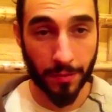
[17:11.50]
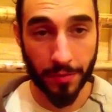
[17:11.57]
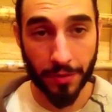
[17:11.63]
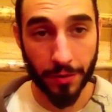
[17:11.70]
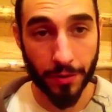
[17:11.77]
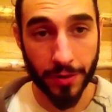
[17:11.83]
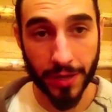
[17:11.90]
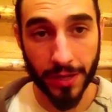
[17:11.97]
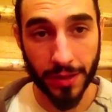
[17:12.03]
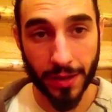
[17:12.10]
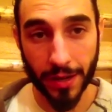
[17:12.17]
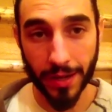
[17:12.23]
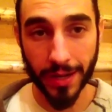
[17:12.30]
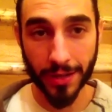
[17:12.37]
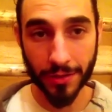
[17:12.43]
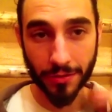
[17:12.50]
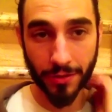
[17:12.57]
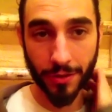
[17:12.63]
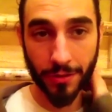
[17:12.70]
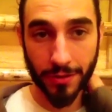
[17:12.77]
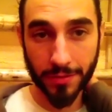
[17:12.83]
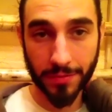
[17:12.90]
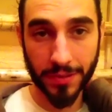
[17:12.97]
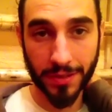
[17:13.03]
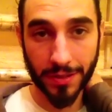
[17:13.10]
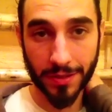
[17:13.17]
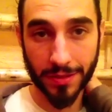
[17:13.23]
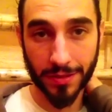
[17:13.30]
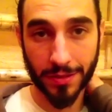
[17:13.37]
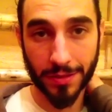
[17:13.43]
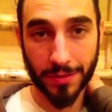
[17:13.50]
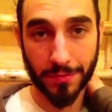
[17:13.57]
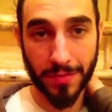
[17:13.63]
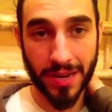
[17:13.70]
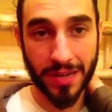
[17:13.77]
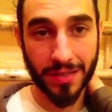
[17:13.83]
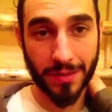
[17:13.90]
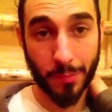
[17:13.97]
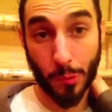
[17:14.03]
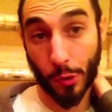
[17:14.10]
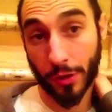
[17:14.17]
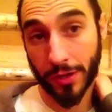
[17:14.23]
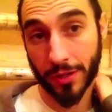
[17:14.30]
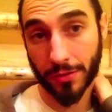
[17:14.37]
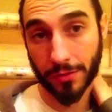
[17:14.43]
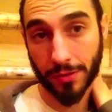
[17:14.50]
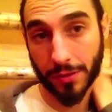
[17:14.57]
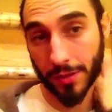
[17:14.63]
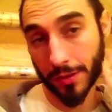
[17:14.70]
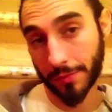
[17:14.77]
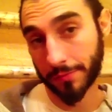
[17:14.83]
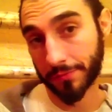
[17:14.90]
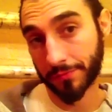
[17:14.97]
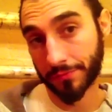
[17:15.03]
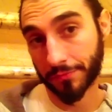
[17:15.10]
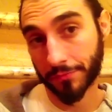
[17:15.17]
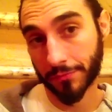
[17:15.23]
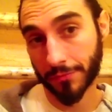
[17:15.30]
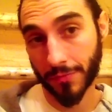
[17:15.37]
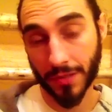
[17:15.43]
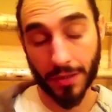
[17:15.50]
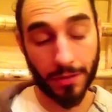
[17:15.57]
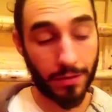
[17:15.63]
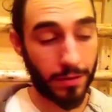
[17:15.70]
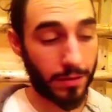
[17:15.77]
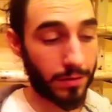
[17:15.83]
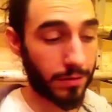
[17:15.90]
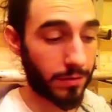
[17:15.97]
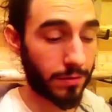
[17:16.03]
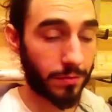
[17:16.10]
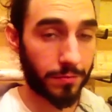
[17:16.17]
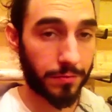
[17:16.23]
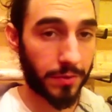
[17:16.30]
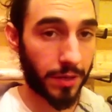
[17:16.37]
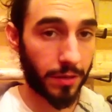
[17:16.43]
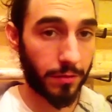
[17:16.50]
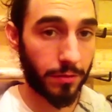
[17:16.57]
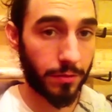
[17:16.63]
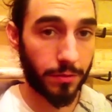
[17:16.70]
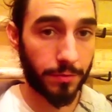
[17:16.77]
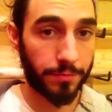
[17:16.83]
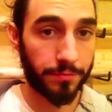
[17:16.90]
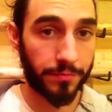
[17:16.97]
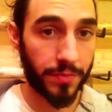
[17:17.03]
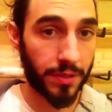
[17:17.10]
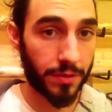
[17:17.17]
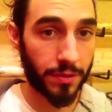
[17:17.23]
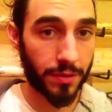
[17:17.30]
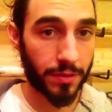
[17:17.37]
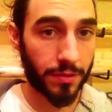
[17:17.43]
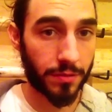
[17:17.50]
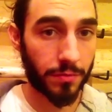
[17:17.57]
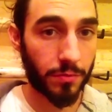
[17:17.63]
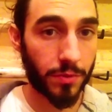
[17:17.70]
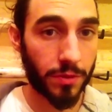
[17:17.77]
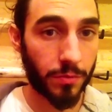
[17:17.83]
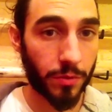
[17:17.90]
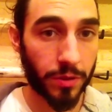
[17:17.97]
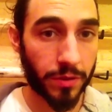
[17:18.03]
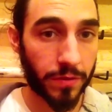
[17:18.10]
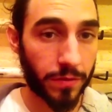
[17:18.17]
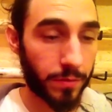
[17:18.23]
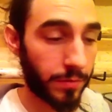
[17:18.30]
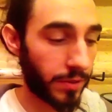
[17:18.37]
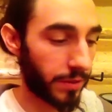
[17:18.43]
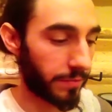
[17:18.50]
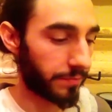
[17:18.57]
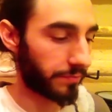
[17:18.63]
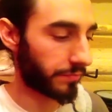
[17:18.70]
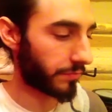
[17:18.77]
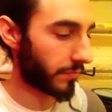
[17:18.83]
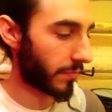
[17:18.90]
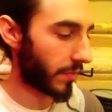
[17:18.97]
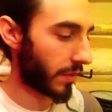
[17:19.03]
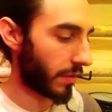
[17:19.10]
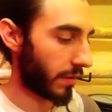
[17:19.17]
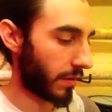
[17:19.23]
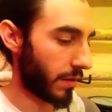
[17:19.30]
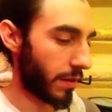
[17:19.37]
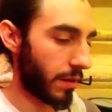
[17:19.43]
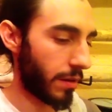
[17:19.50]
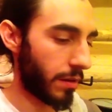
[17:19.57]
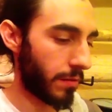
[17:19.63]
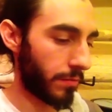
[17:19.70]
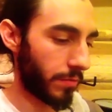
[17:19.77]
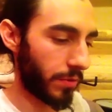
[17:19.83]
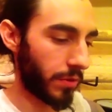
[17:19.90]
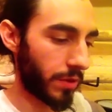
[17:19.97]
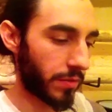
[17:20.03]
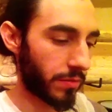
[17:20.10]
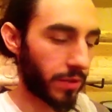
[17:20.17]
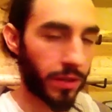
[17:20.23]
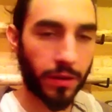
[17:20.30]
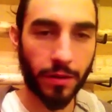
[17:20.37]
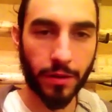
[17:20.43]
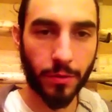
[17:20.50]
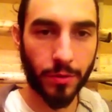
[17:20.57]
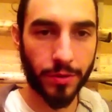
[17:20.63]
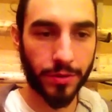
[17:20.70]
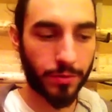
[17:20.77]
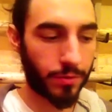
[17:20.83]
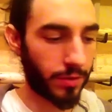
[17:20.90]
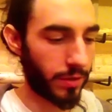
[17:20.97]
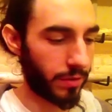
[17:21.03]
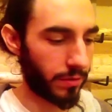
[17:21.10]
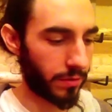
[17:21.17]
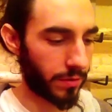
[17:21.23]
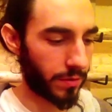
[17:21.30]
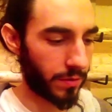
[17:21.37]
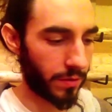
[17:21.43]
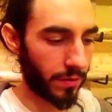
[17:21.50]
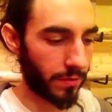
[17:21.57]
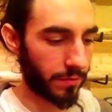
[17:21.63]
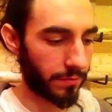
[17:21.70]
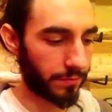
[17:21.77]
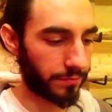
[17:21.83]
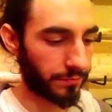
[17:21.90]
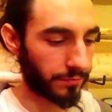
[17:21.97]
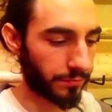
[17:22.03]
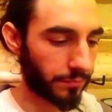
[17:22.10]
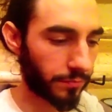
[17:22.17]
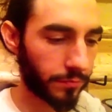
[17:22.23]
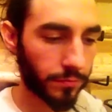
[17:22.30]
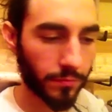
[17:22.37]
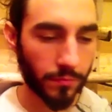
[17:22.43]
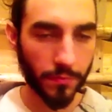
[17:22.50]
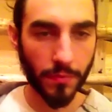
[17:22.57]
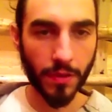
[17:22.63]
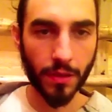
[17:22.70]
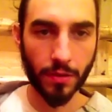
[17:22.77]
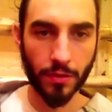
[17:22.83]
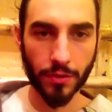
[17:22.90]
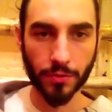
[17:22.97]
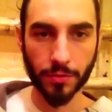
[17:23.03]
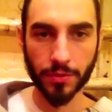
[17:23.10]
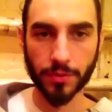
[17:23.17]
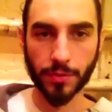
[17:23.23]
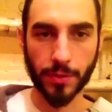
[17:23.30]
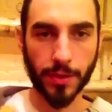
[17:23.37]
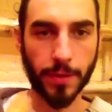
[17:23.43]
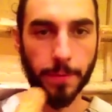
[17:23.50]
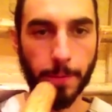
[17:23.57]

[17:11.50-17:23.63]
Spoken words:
Throwing in a lot of extra notes because it just makes it more interesting. I don't know, it's just what works for me. You guys want to hear it at 120? Let's see. Here's 120.